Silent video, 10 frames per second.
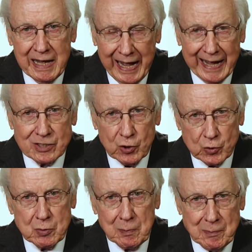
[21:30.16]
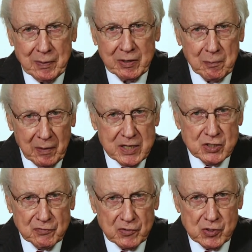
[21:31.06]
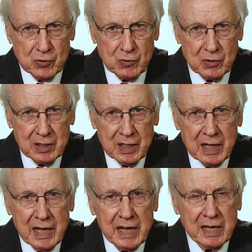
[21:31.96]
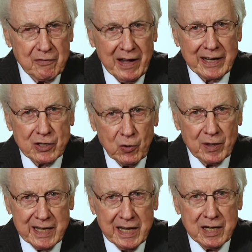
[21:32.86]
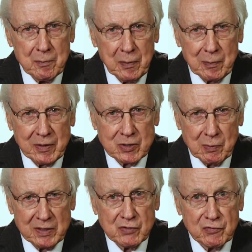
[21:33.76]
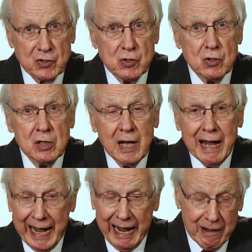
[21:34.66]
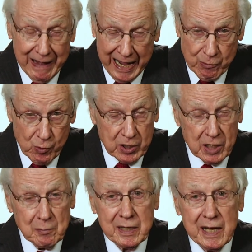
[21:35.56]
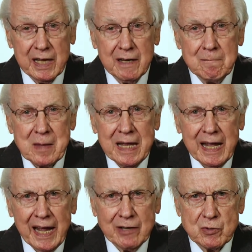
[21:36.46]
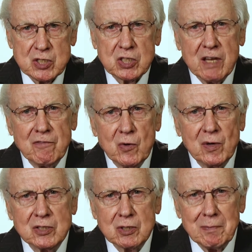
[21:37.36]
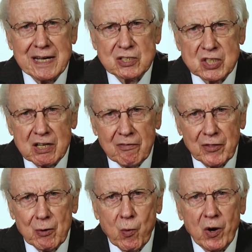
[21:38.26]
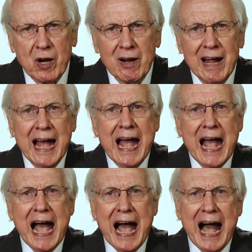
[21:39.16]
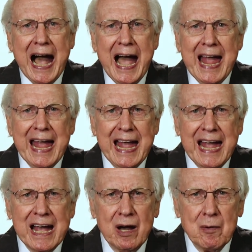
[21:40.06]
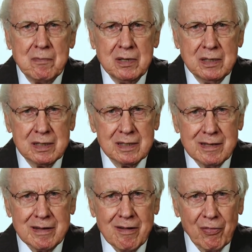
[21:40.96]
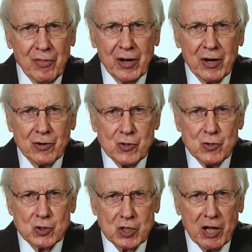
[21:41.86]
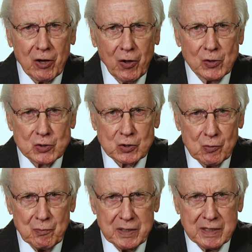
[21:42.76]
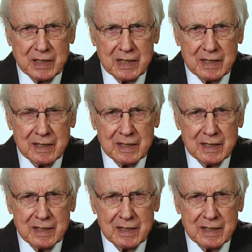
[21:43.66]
I go to prepare a place for you. And if I go again and prepare a place for you, I will come again and receive you unto myself, that where I am, there you shall also be.